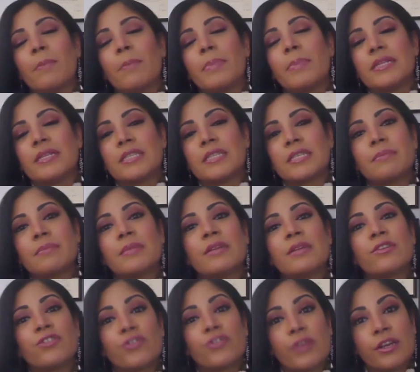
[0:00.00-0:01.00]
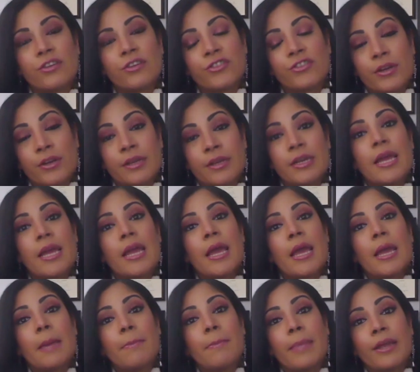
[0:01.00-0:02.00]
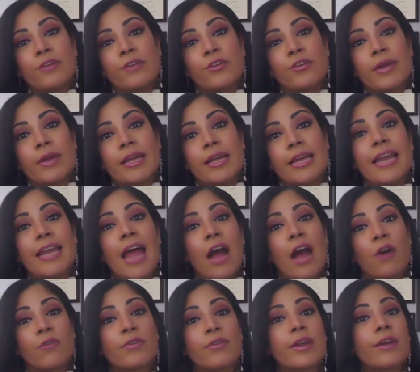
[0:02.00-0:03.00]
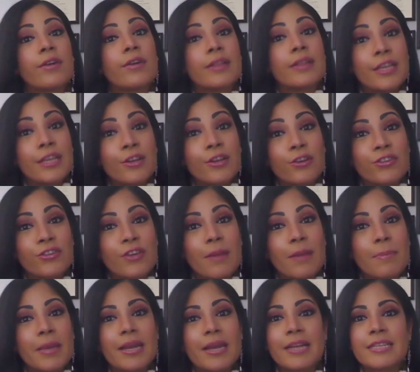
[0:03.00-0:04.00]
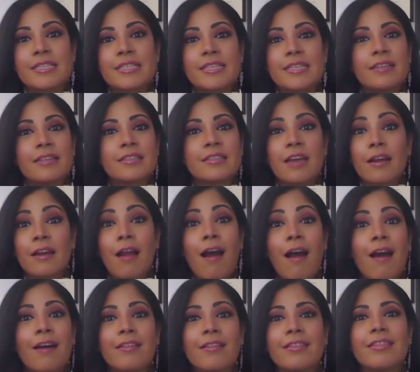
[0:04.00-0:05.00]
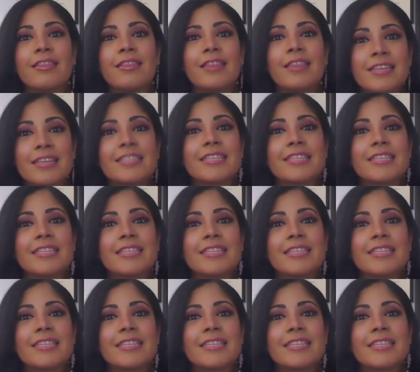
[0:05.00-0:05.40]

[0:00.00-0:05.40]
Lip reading: business administration, majoring in healthcare leadership. And I said, ta-da, this